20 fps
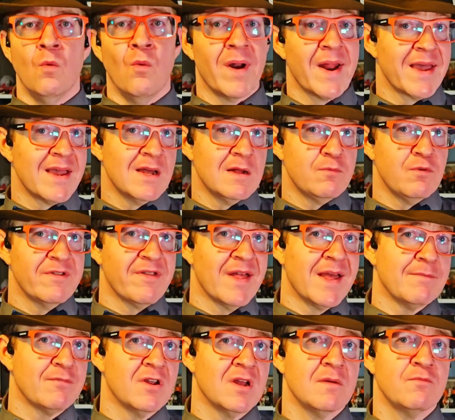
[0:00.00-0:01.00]
When I help with
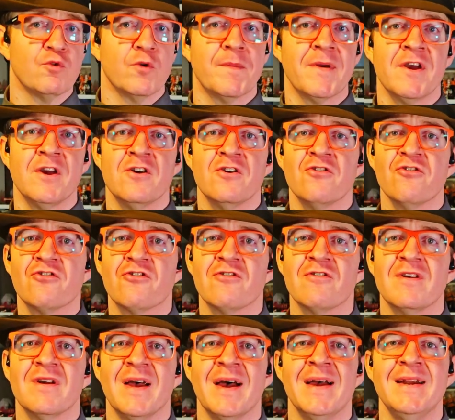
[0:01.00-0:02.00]
laptop repairs,
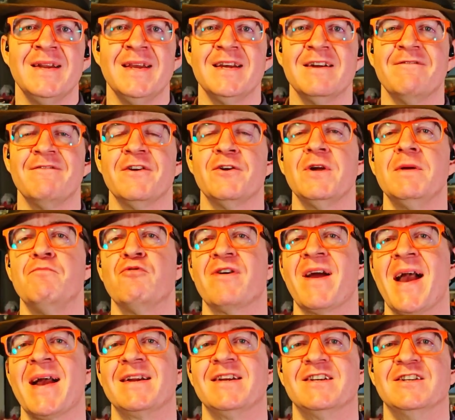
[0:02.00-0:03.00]
I take a very
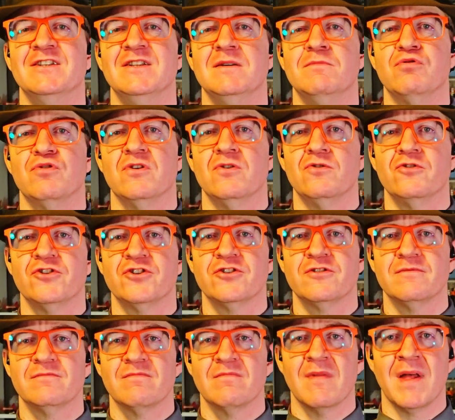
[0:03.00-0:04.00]
practical
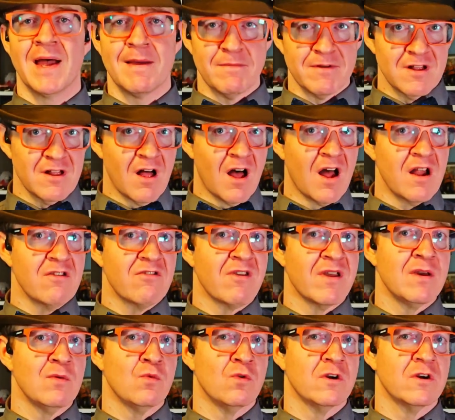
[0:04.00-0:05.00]
approach. I bill
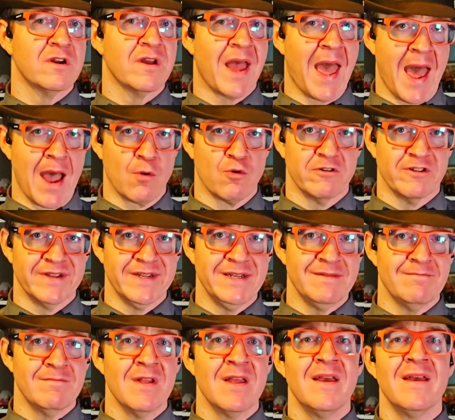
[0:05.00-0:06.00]
on-site work
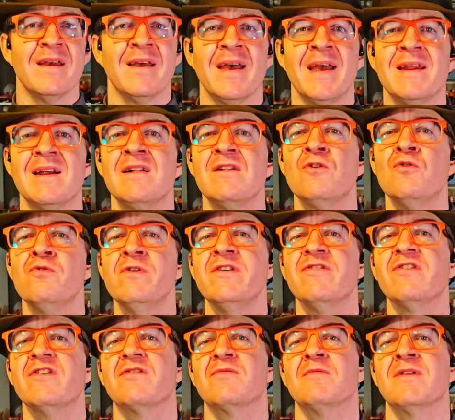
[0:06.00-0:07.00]
hourly, and I'll
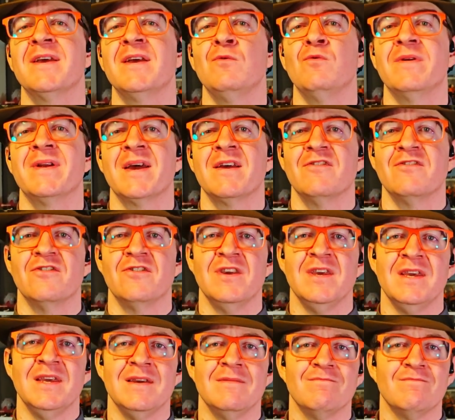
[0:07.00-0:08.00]
always explain what I
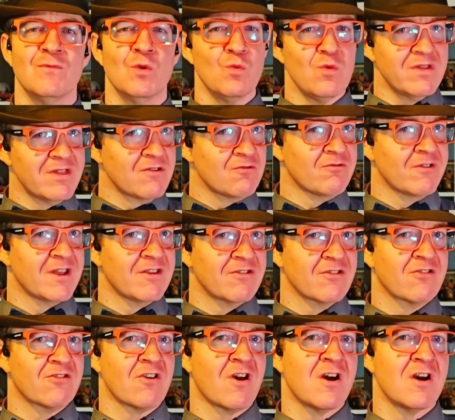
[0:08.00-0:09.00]
see, what the
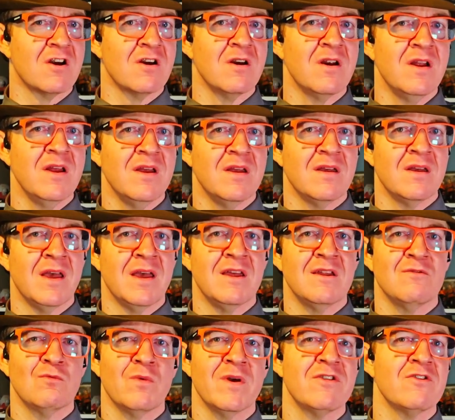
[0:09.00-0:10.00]
risks are,
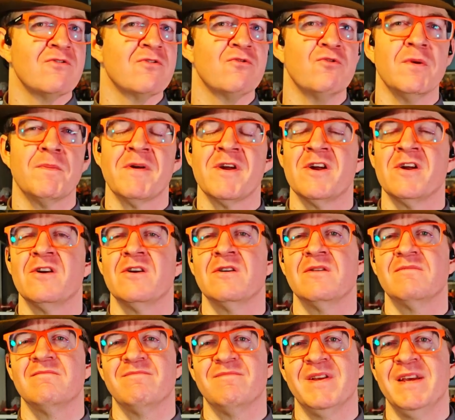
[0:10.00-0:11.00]
and whether the
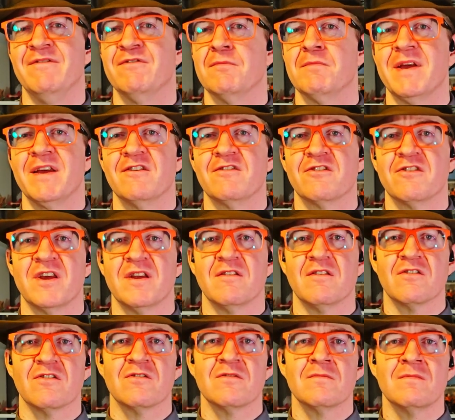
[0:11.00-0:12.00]
repair even makes
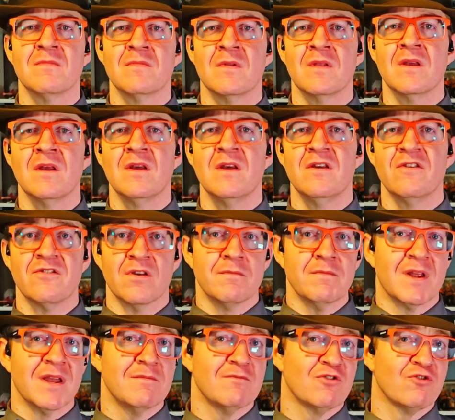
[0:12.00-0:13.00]
sense.
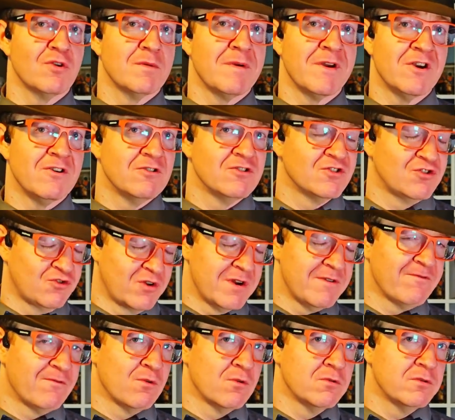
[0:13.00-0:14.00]
Sometimes a repair is
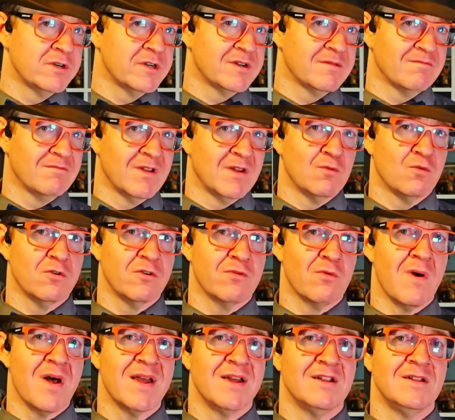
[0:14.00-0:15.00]
straightforward and
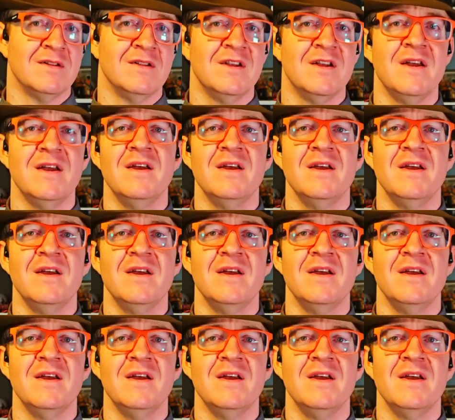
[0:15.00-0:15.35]
worthwhile.